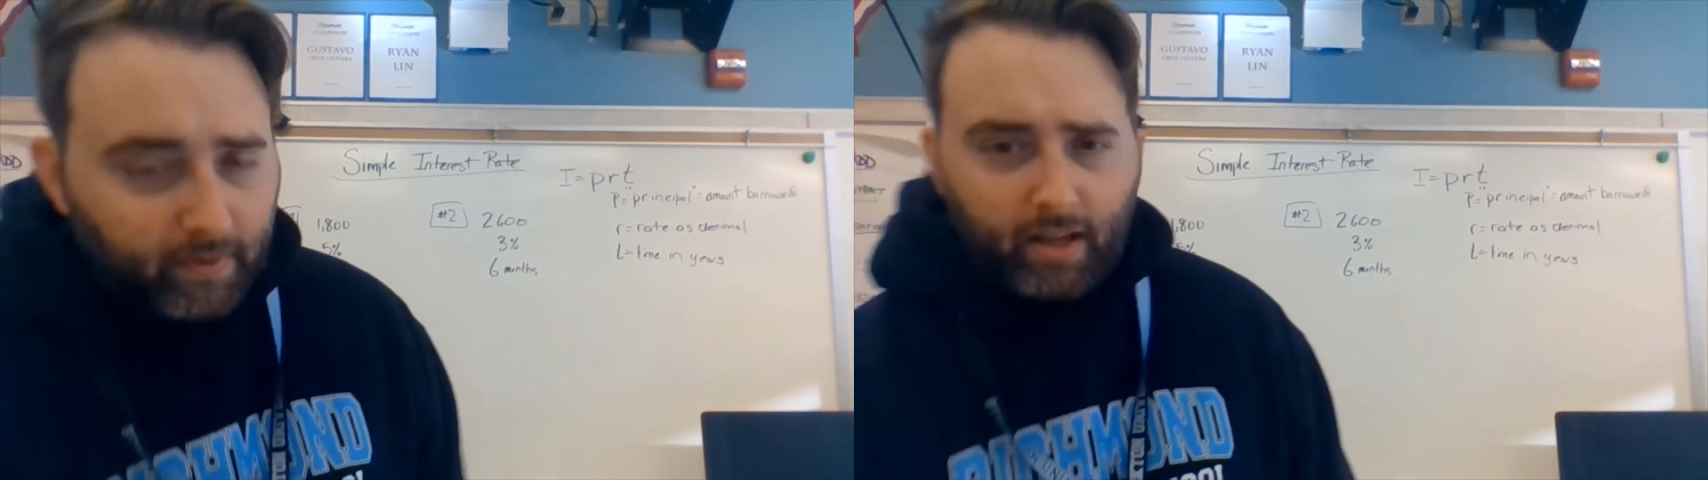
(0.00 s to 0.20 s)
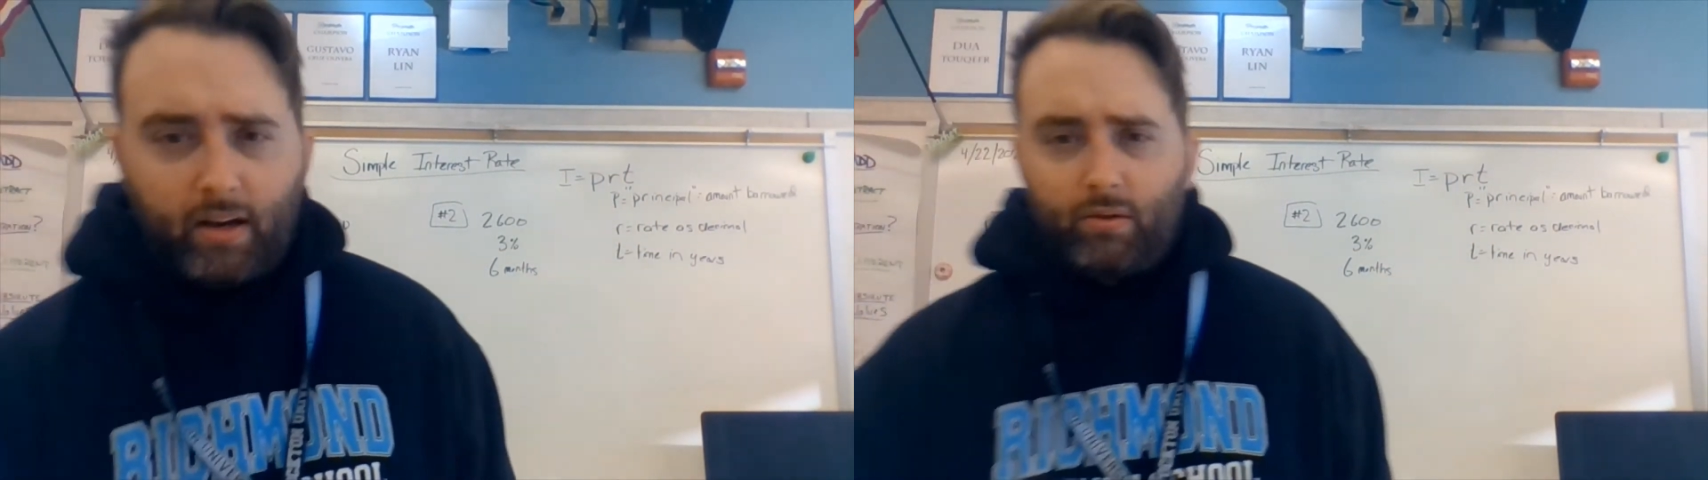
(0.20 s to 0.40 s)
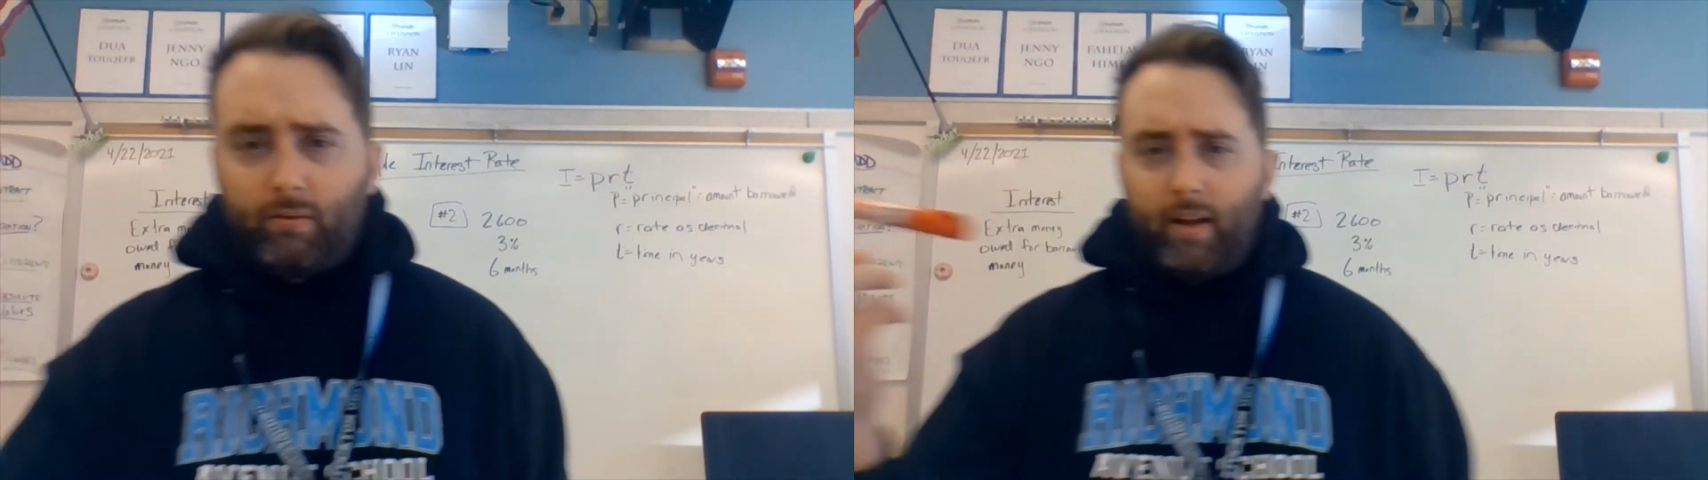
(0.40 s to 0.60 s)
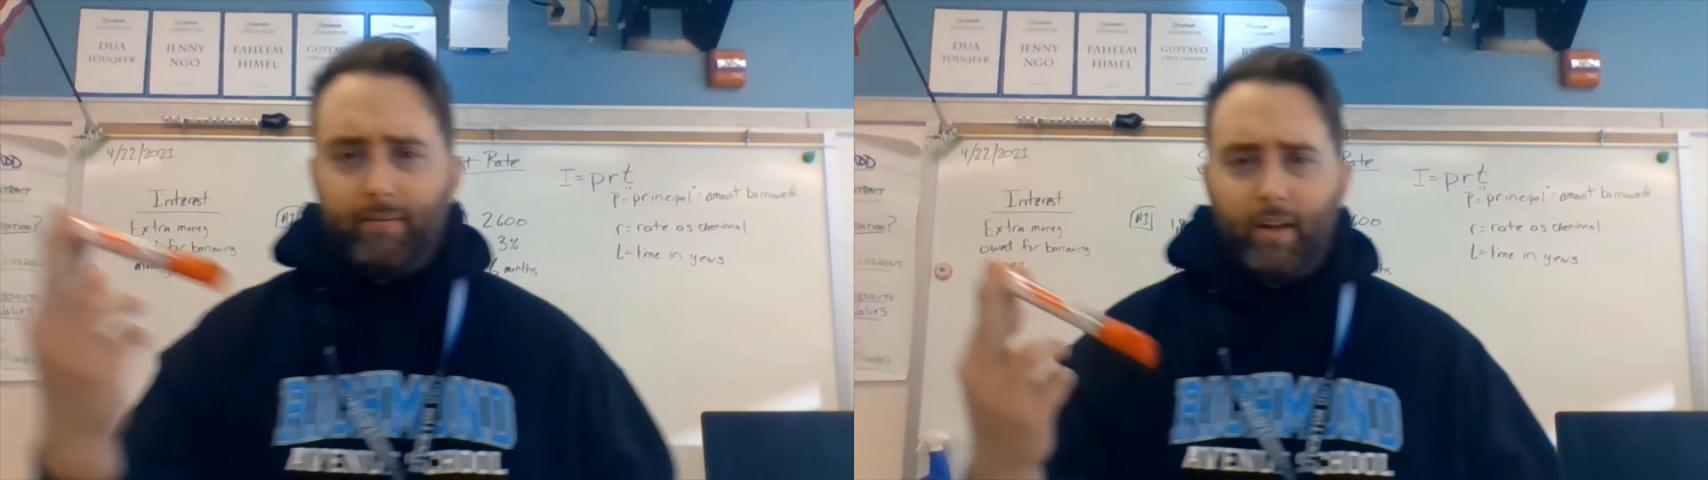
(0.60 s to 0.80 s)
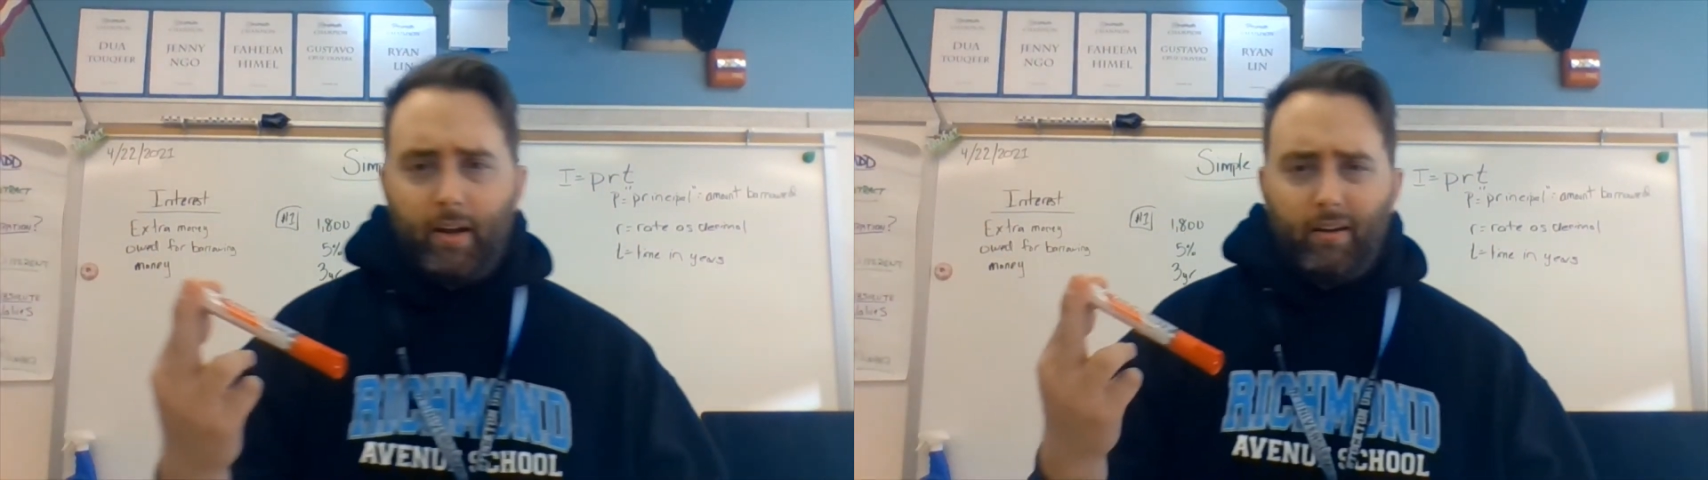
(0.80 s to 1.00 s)
Can I do a
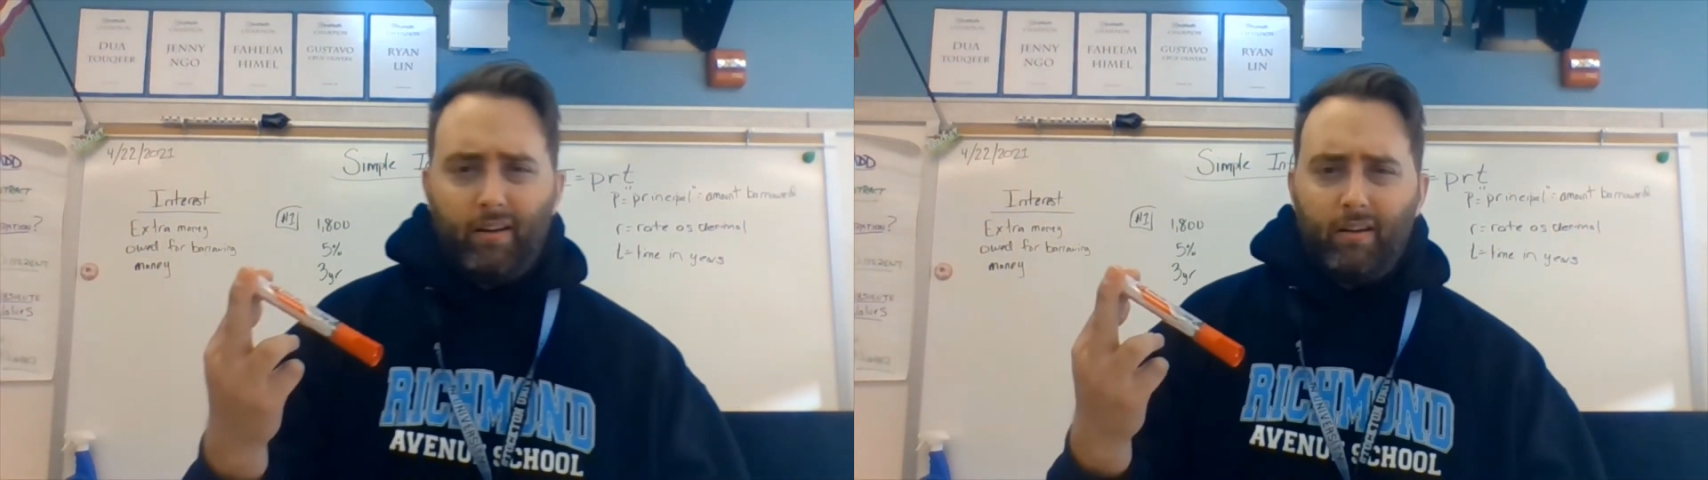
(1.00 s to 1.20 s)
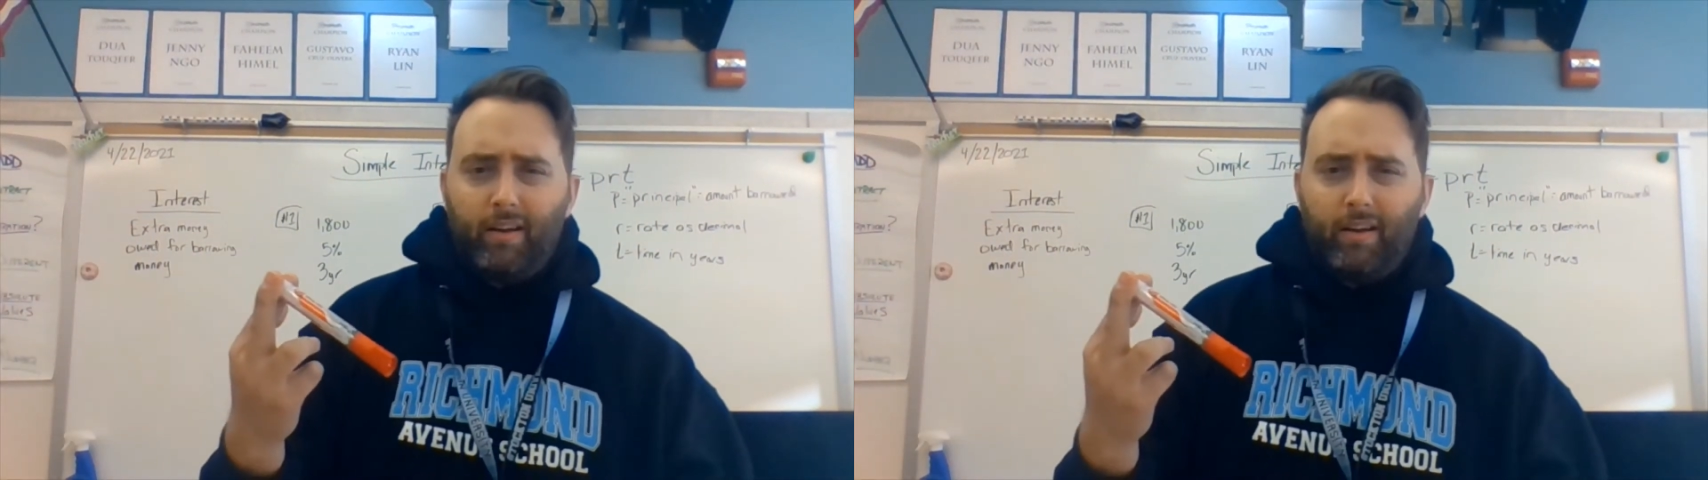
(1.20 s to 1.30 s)
red? No,